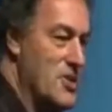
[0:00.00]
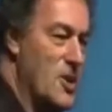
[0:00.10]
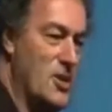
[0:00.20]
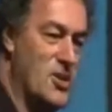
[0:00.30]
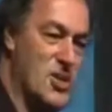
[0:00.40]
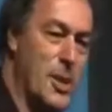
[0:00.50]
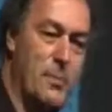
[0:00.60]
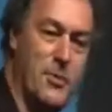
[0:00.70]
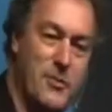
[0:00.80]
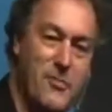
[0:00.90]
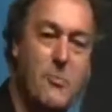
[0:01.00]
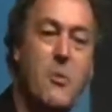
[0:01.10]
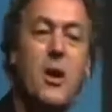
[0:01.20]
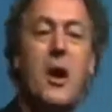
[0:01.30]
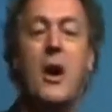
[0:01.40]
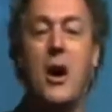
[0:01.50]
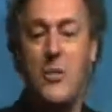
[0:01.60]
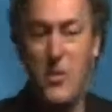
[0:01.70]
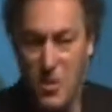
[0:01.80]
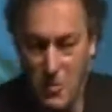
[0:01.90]
not separate from
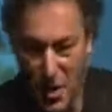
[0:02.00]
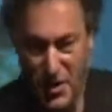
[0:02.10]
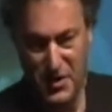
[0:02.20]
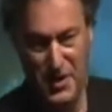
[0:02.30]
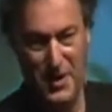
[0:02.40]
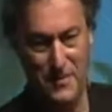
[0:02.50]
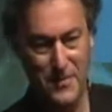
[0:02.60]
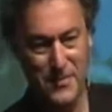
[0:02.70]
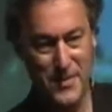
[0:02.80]
other marketing.